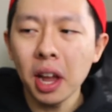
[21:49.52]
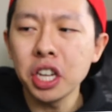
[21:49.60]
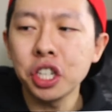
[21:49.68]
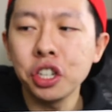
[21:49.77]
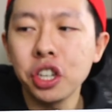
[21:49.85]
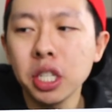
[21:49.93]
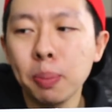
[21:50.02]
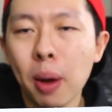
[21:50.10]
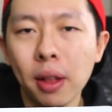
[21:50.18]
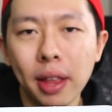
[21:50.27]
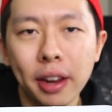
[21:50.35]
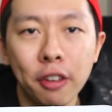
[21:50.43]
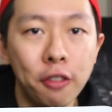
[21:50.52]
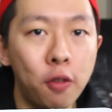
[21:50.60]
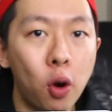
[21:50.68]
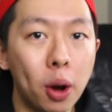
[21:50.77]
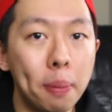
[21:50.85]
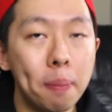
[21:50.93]
I should have just bought
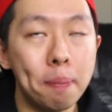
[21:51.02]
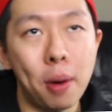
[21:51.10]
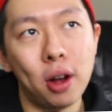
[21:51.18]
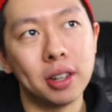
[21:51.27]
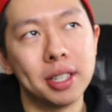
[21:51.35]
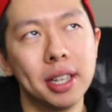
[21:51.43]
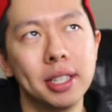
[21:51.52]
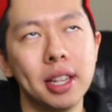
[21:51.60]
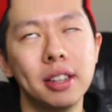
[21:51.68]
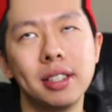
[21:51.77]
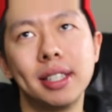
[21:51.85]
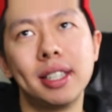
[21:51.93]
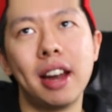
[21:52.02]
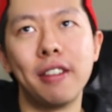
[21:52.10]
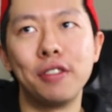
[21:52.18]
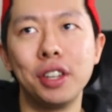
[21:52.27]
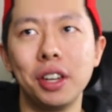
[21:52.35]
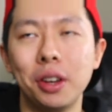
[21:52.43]
4 boxes instead
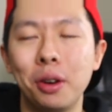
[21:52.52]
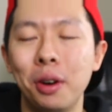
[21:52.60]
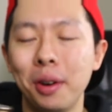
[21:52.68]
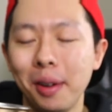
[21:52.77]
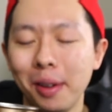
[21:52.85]
of 2.